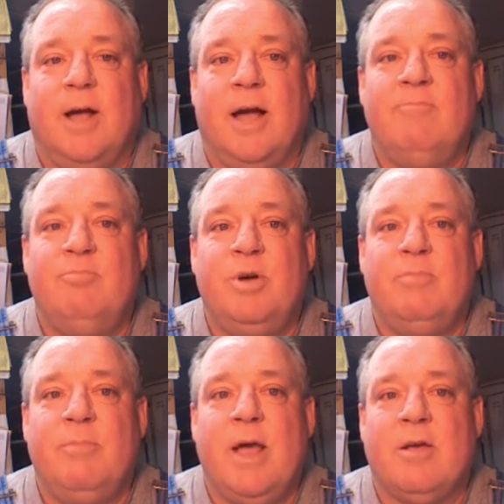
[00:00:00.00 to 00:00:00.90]
I've
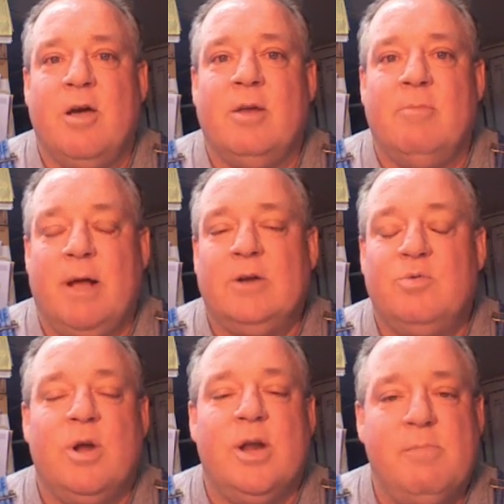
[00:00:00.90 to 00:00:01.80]
put back on about
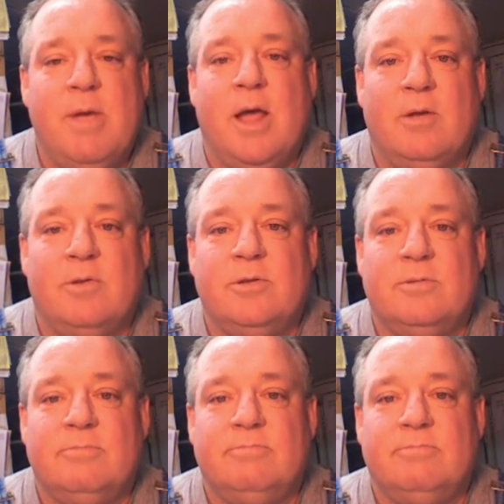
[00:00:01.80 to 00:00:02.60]
20 pounds.